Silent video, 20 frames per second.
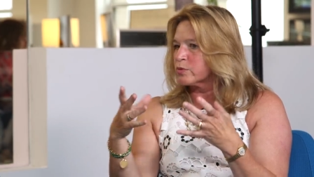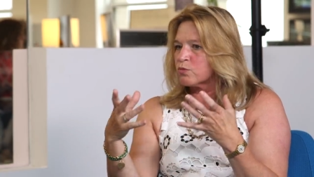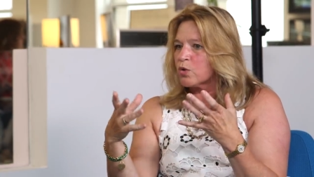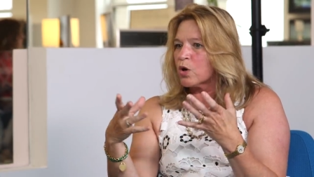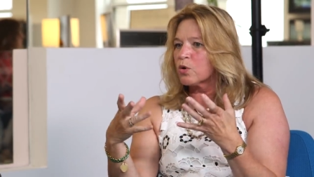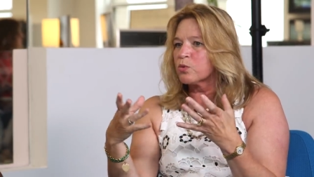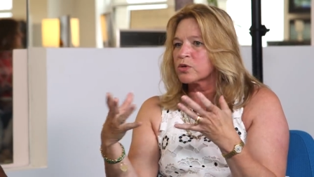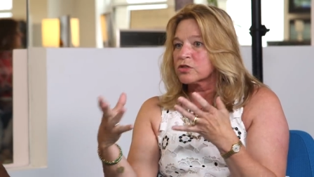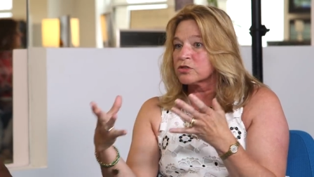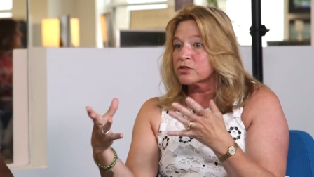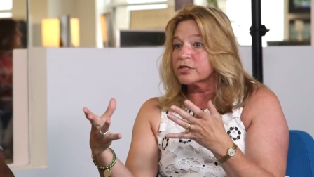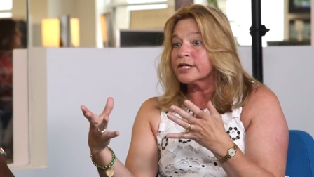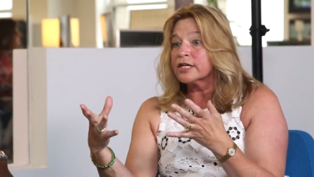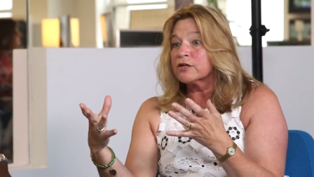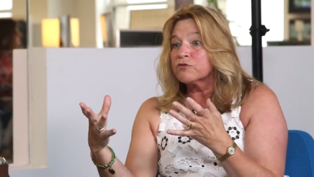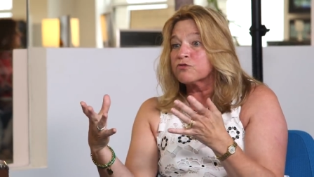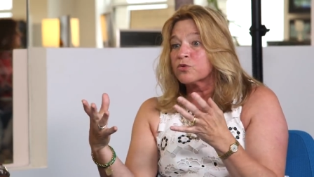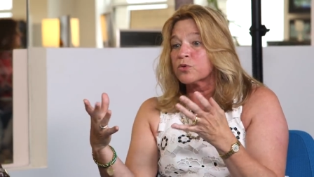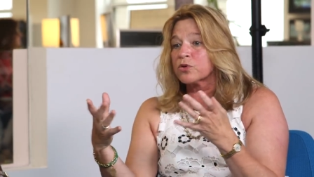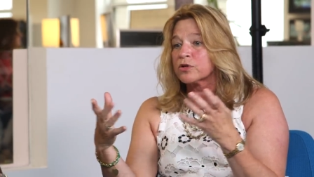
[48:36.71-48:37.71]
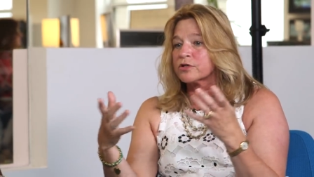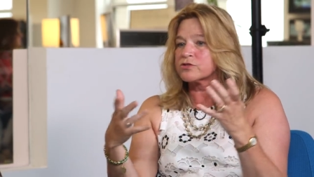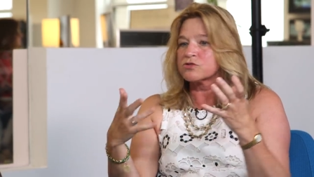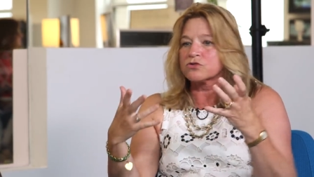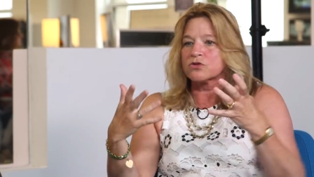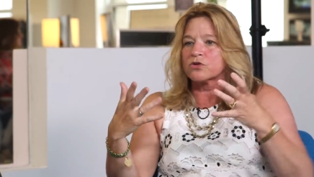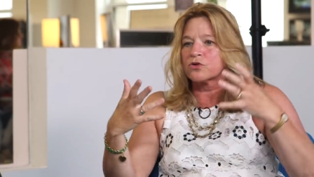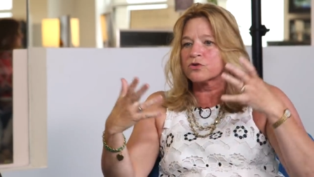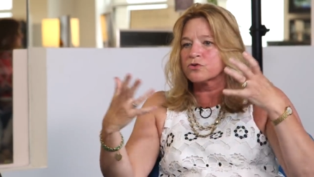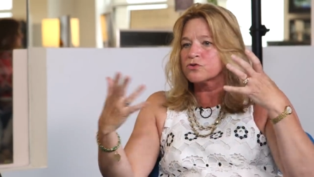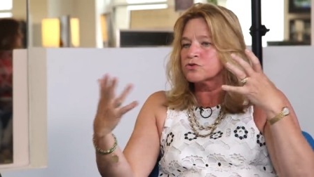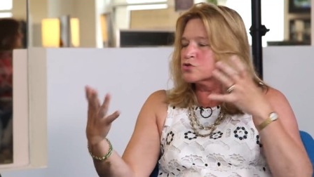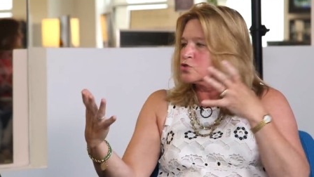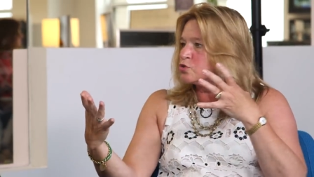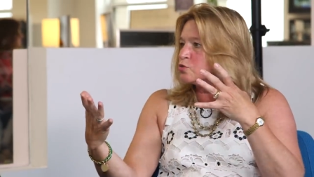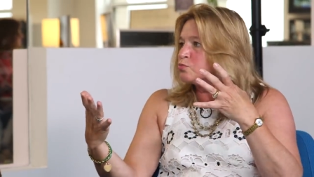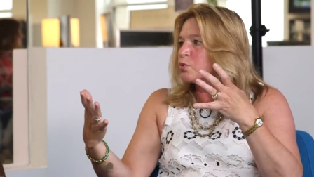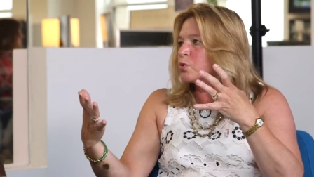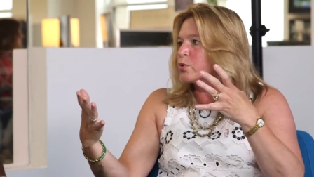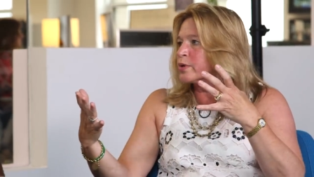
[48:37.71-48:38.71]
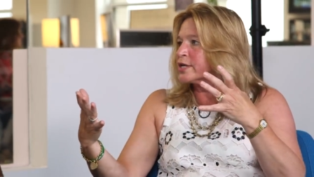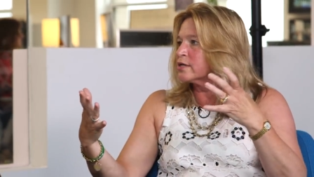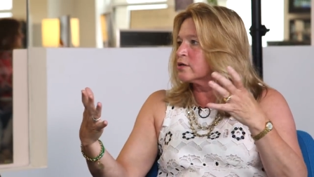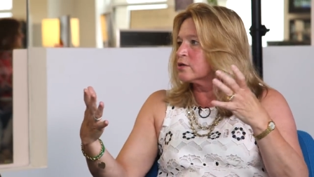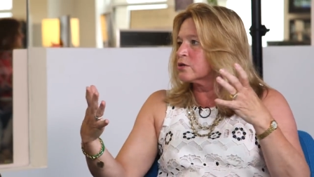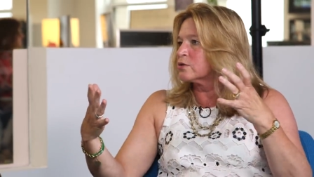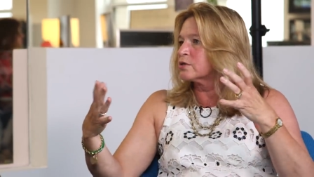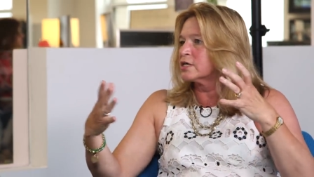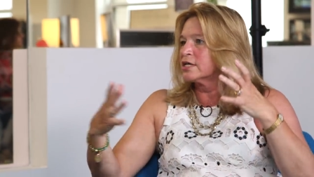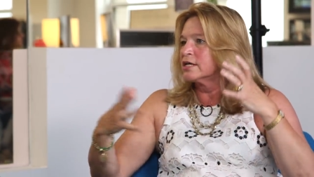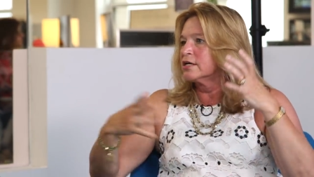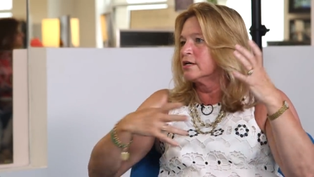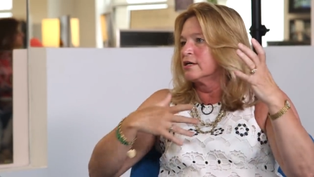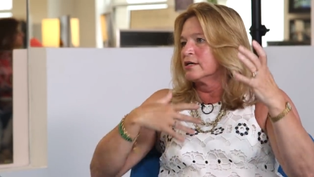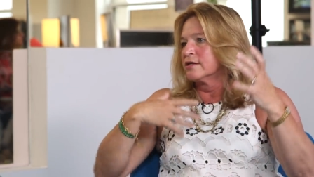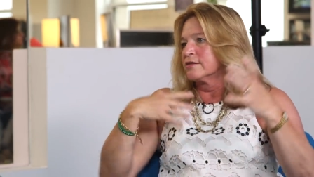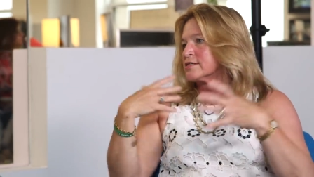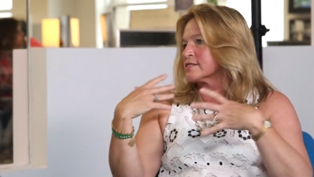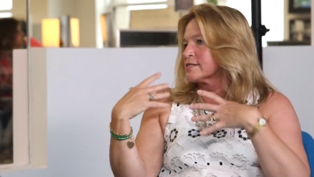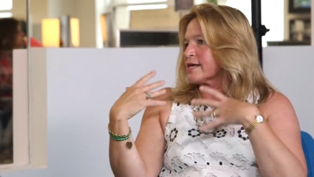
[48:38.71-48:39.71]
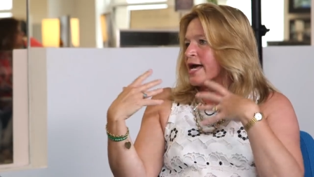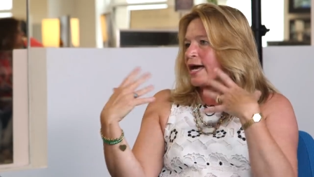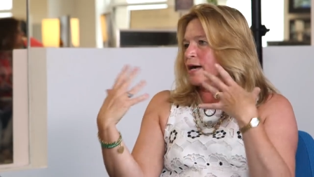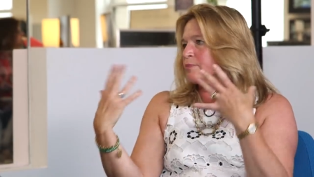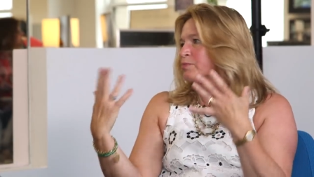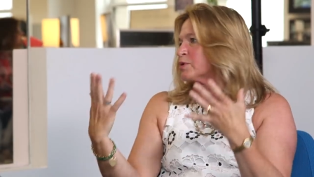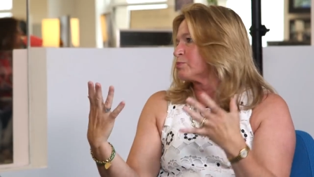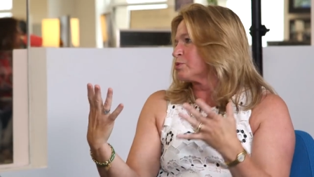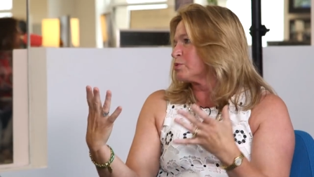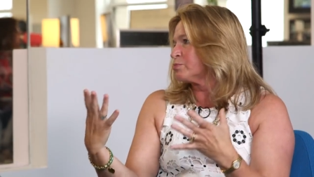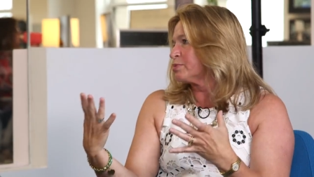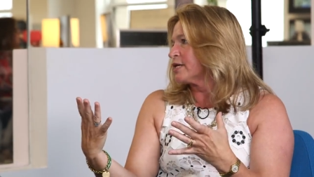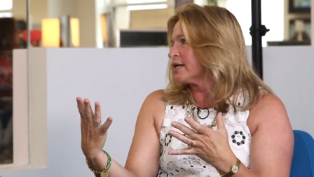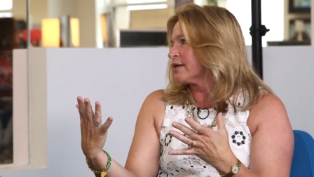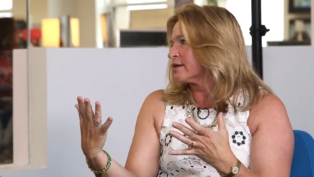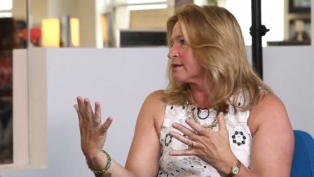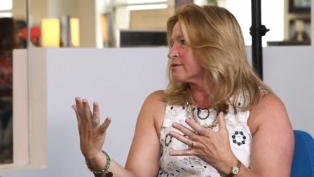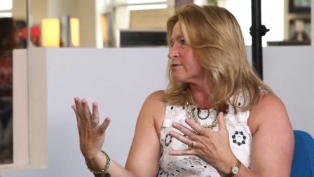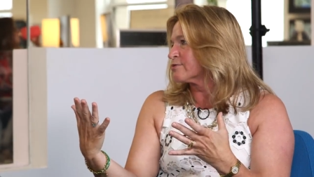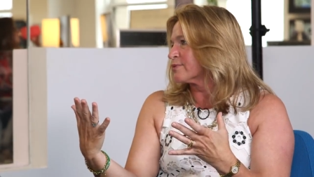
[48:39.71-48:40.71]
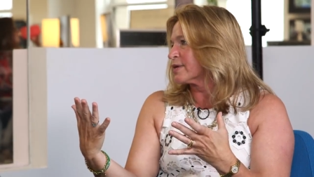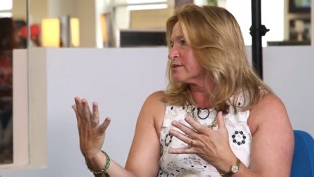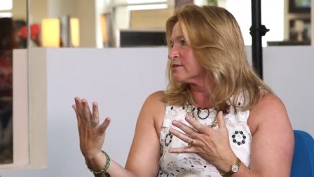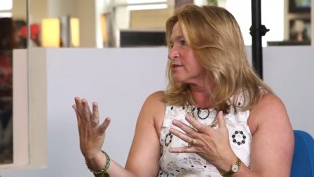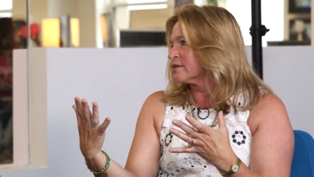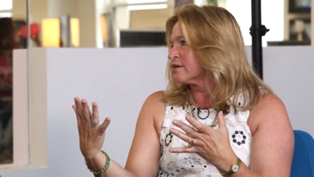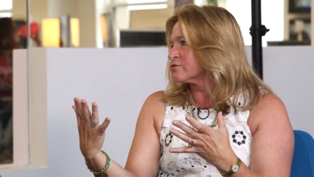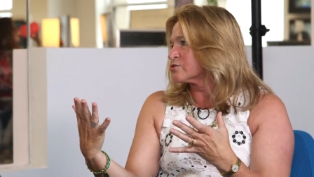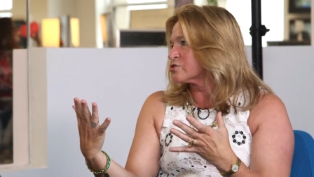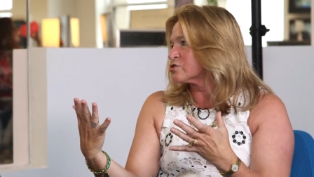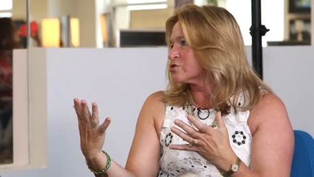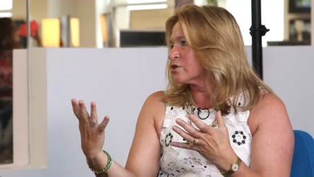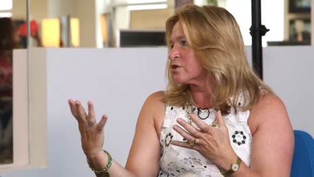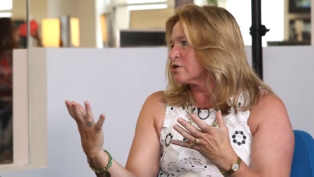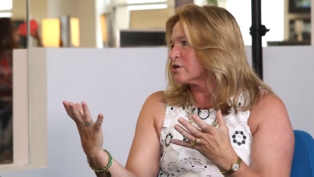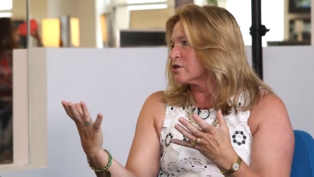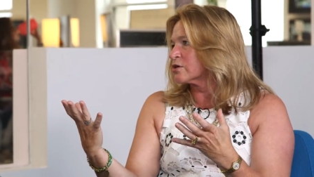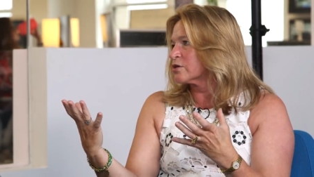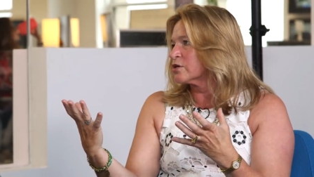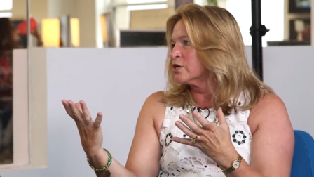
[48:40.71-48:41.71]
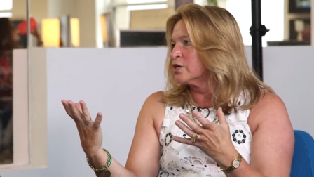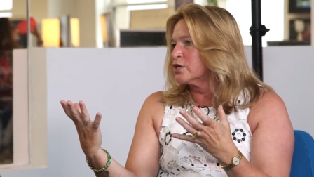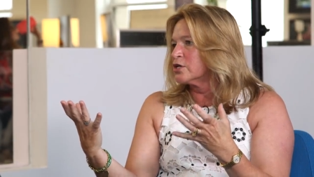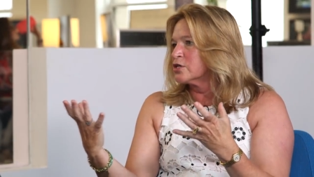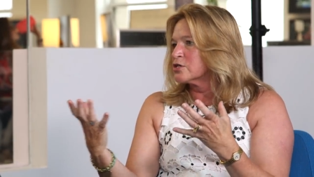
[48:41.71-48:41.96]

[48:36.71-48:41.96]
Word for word: And what we're looking for is Earth two point oh, this habitable planet around another star.